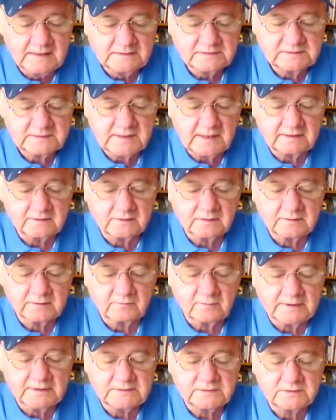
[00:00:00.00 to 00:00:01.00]
Let's take a look
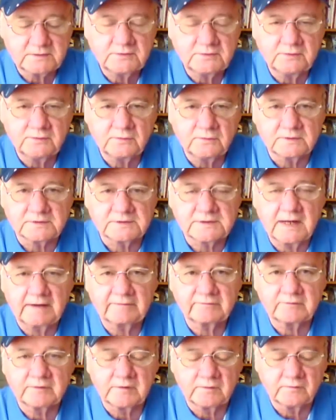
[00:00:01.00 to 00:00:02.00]
at race two this
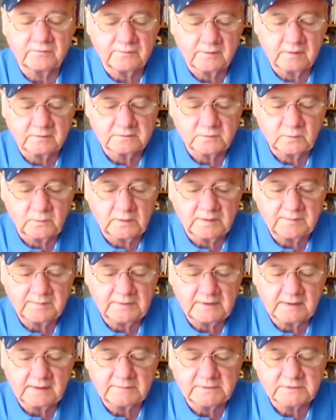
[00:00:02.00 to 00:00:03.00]
afternoon, folks, 1
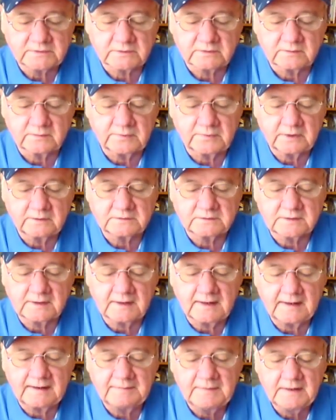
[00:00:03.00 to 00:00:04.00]
p.m. Eastern Post
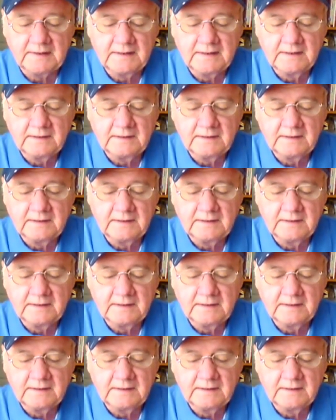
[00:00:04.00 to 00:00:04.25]
time.